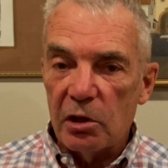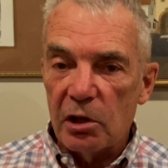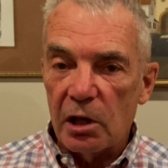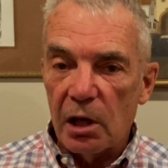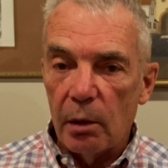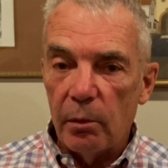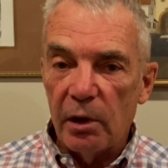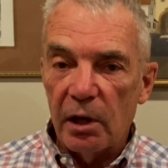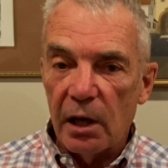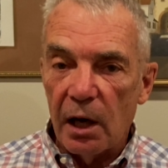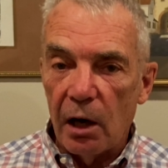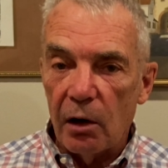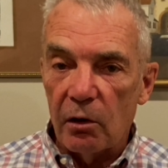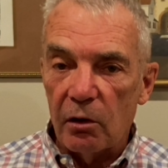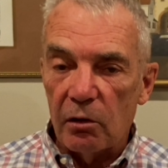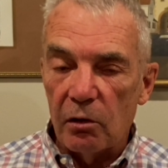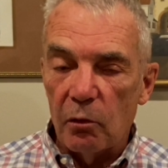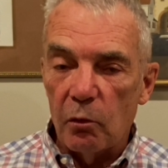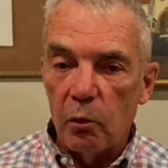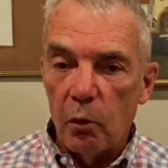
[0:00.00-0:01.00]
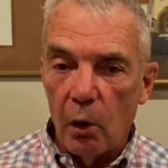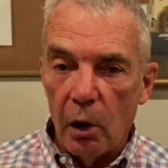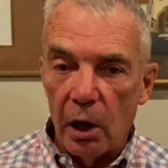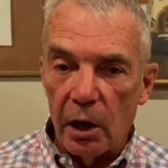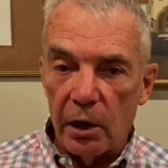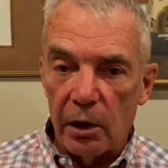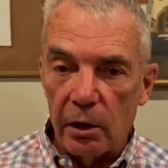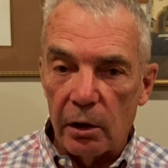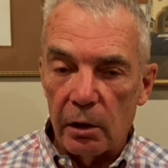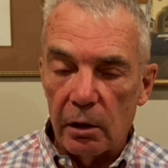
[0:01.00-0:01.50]
coming out of the
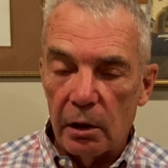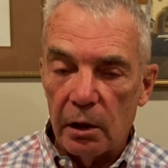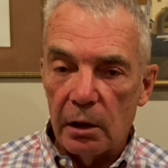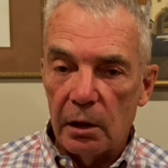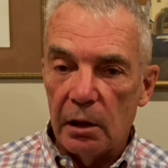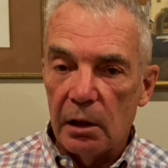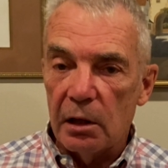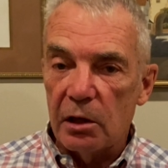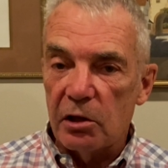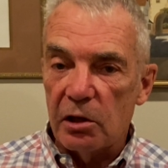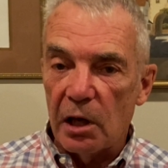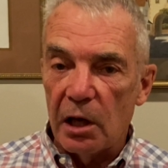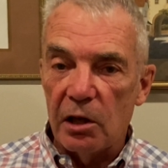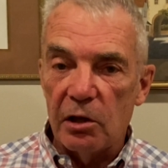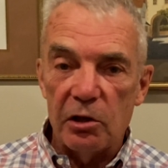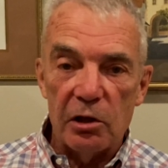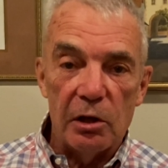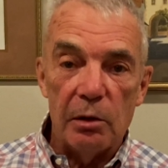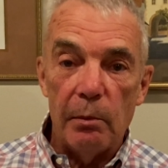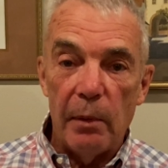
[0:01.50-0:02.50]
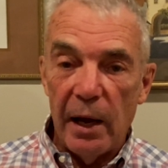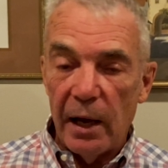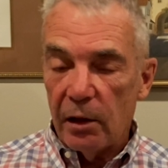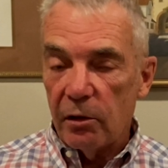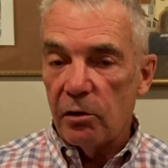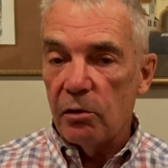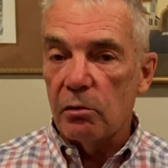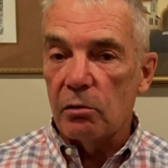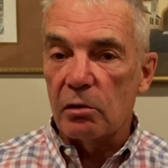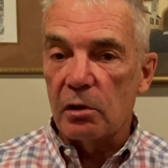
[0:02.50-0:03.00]
water, it says in
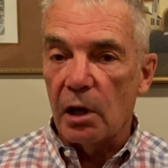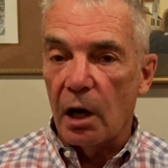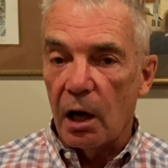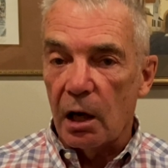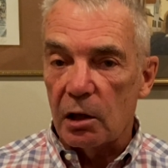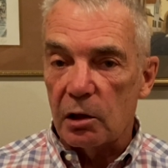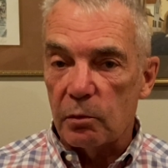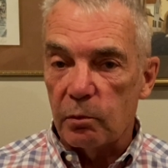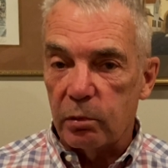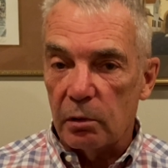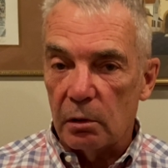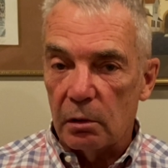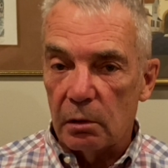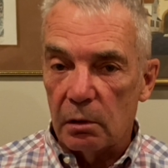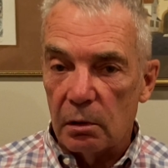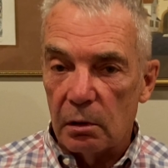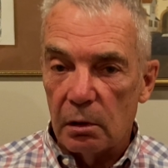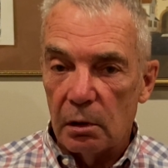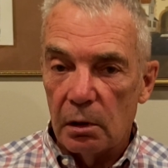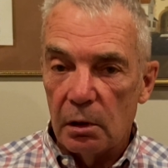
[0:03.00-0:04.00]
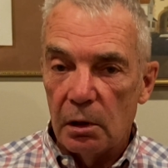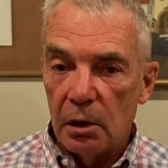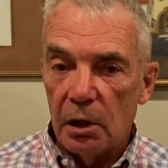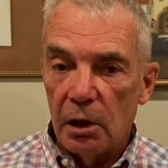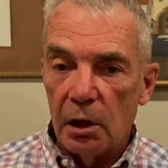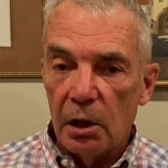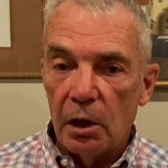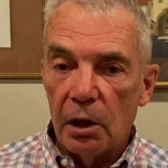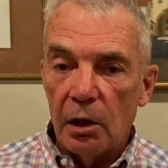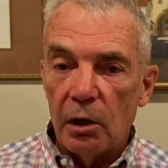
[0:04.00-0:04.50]
Matthew's Gospel,
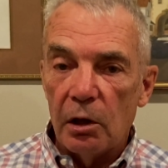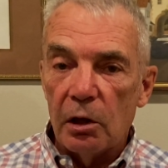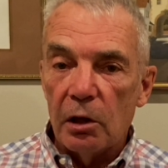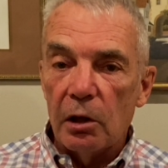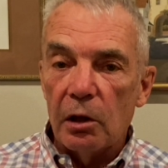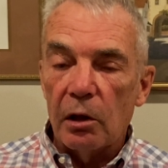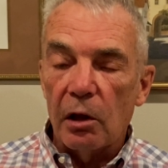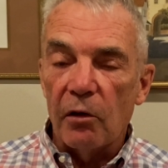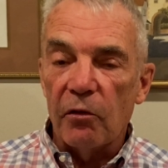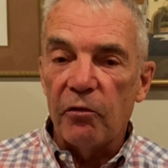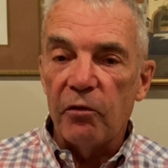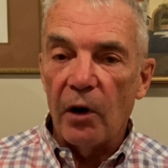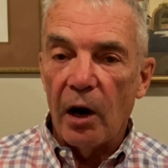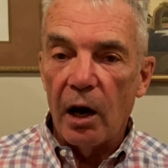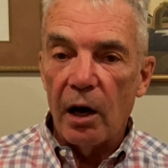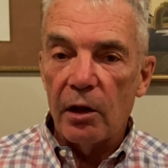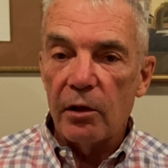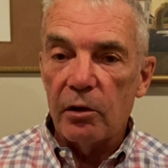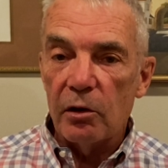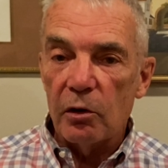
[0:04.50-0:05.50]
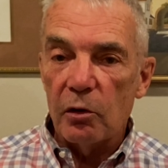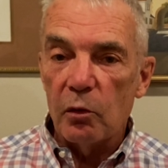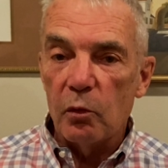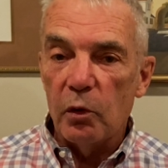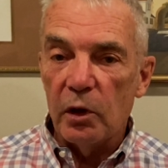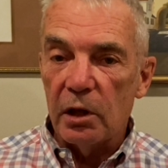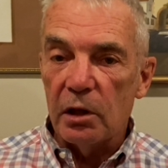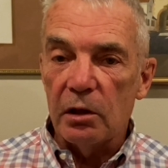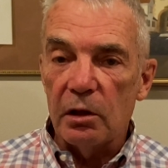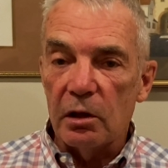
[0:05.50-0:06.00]
the Father
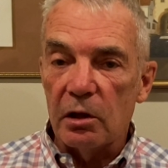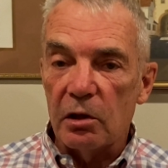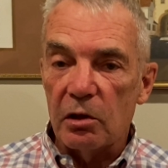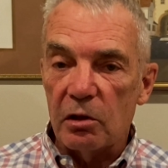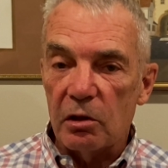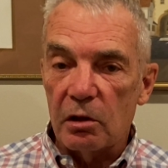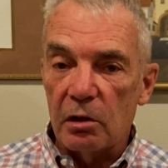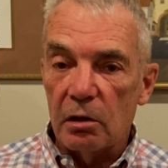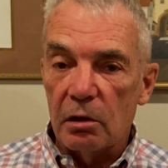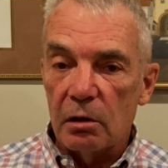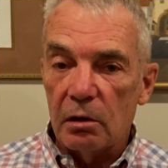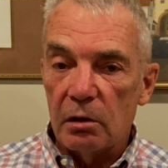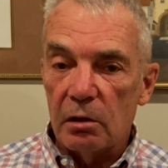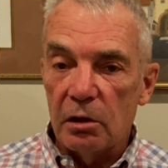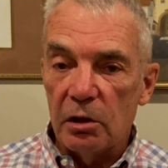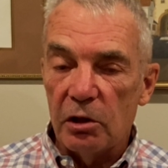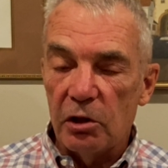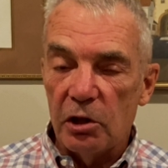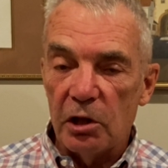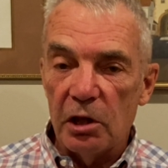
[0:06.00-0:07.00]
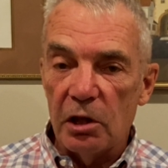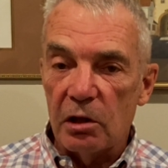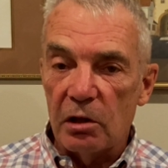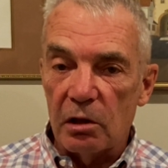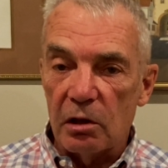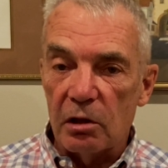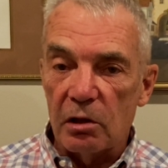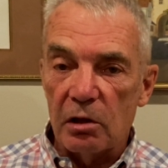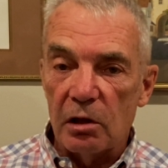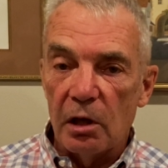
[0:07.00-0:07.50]
witnessed to
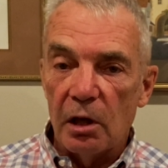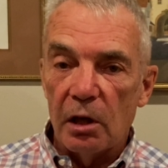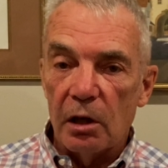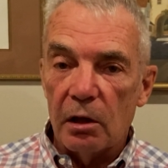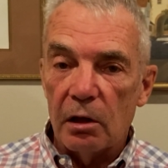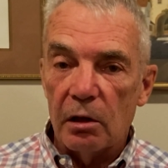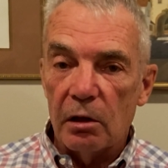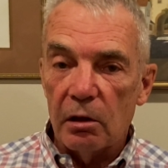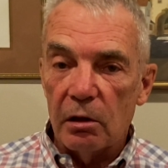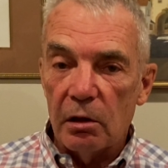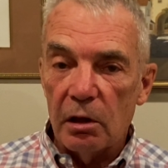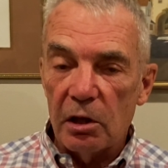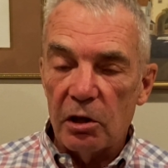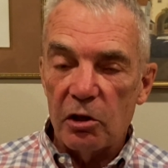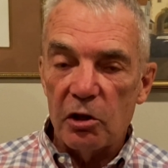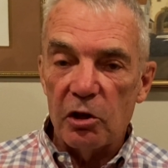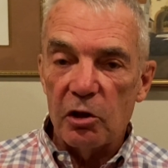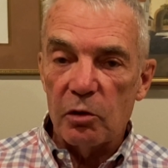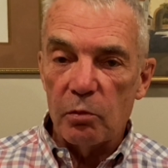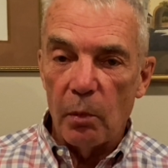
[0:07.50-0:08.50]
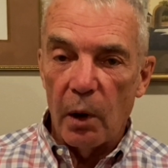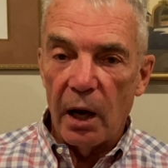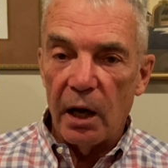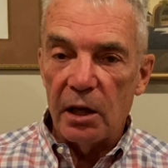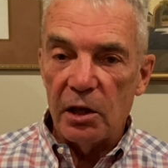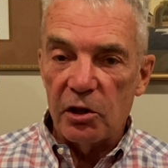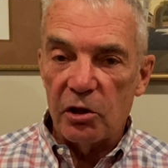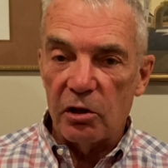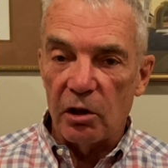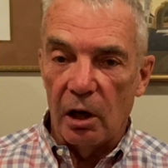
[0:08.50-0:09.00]
Jesus, "This is my
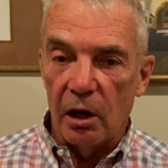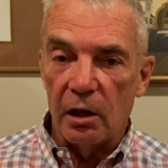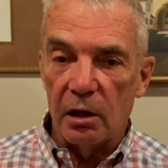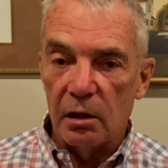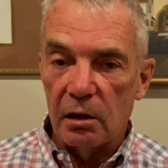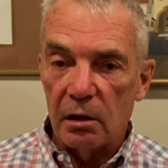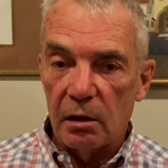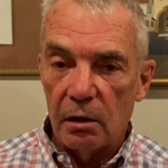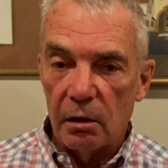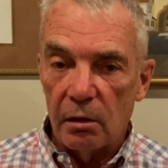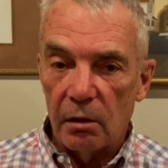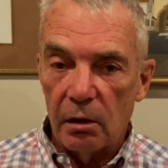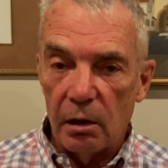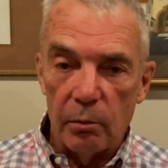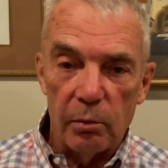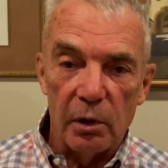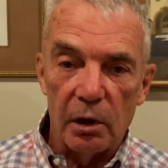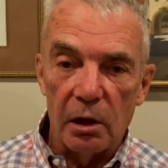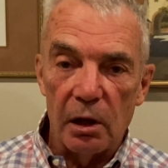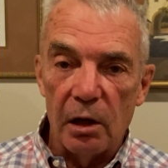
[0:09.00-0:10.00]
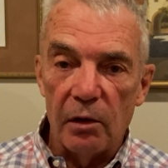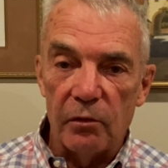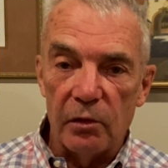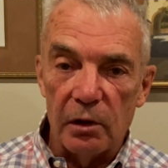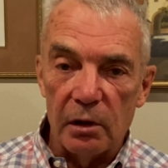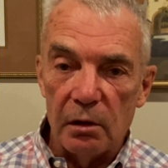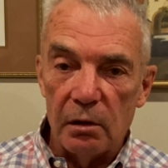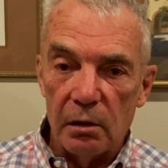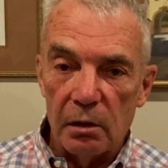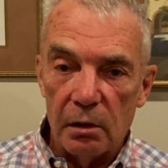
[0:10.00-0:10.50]
Son, the
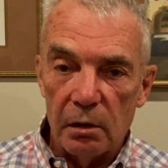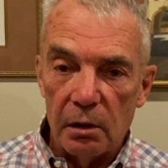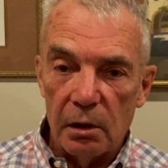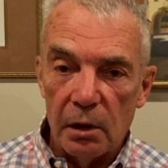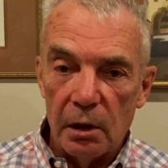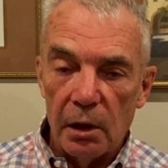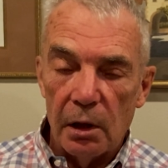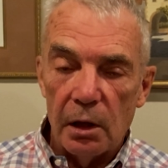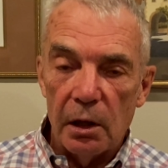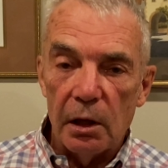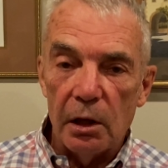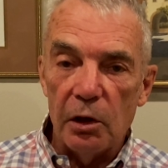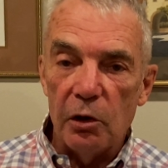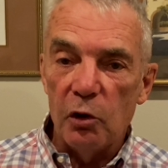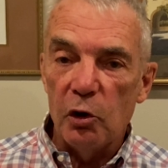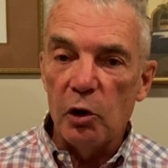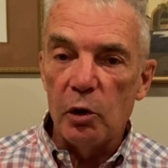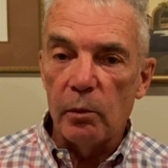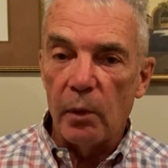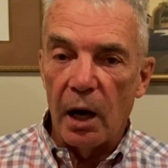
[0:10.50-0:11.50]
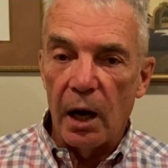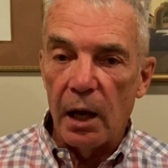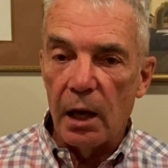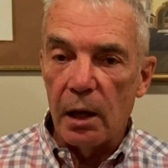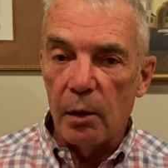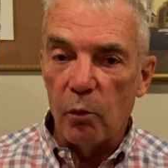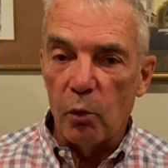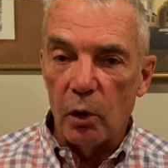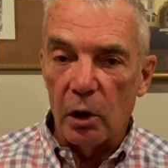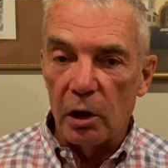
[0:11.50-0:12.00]
beloved, in whom I
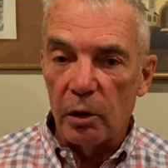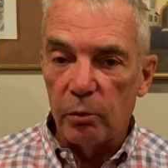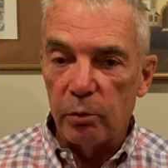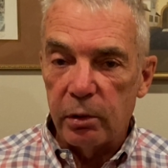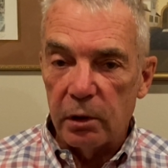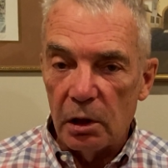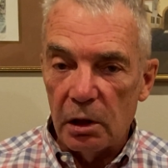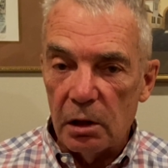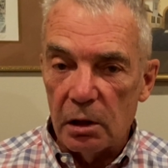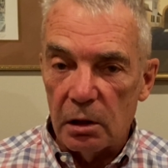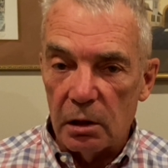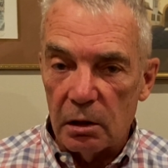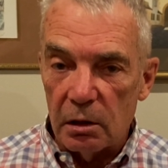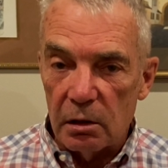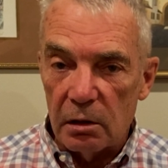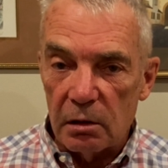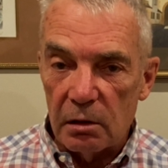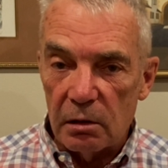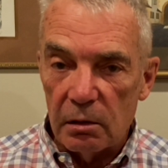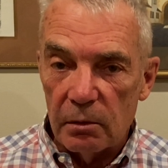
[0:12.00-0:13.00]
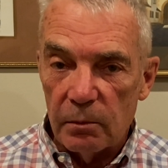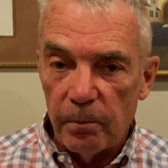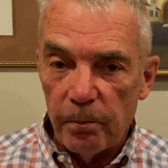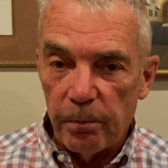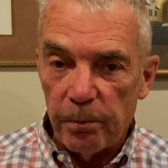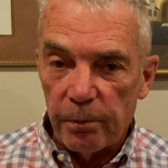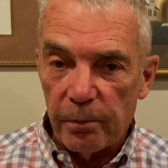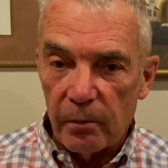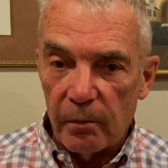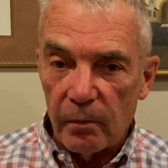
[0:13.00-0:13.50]
am well pleased."
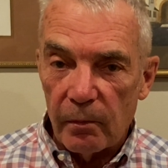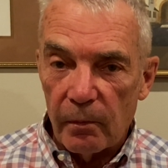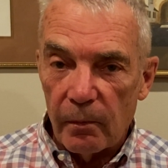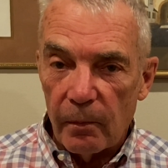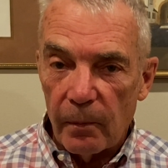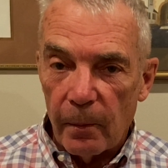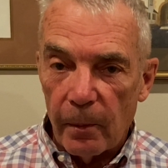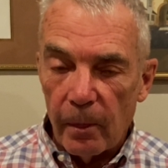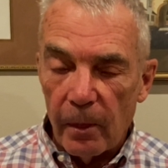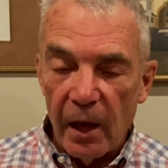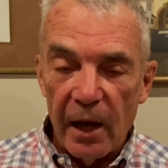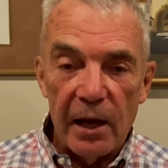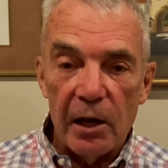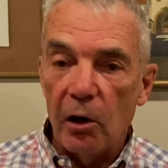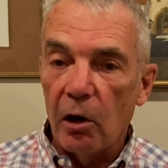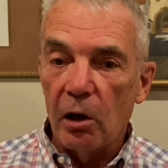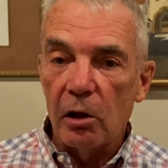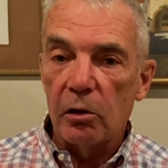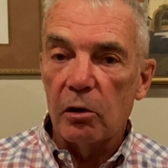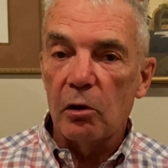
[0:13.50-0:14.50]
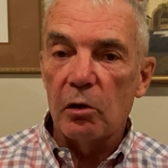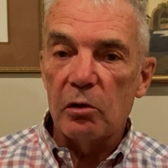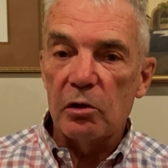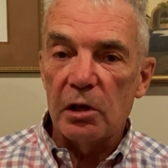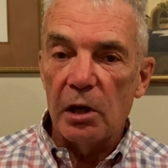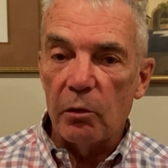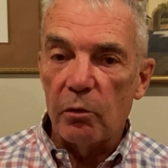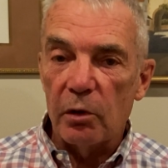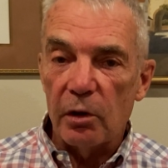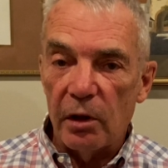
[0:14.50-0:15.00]
And all those
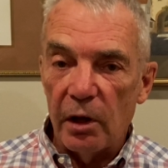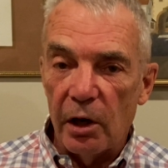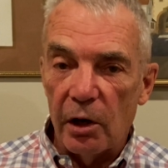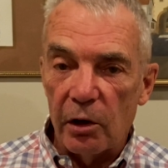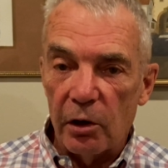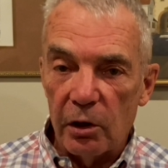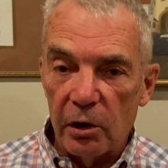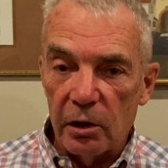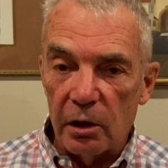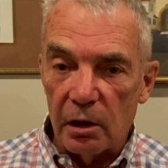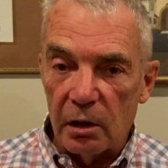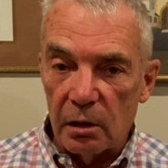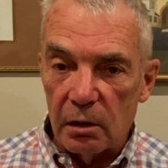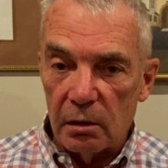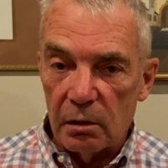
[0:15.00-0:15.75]
that were there heard it.